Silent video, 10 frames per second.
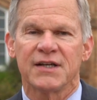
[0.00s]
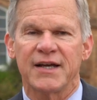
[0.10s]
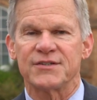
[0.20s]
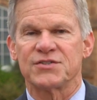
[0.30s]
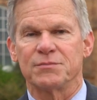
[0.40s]

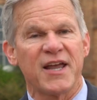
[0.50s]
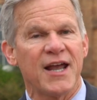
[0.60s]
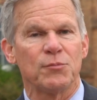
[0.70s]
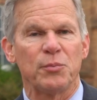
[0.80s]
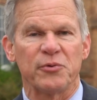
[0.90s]
catch some
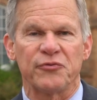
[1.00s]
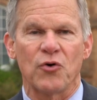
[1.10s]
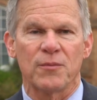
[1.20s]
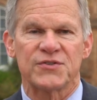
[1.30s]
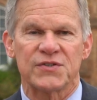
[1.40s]
camel
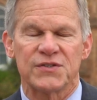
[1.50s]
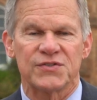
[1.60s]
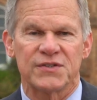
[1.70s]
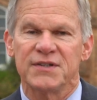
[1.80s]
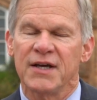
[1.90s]

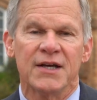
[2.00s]
performances and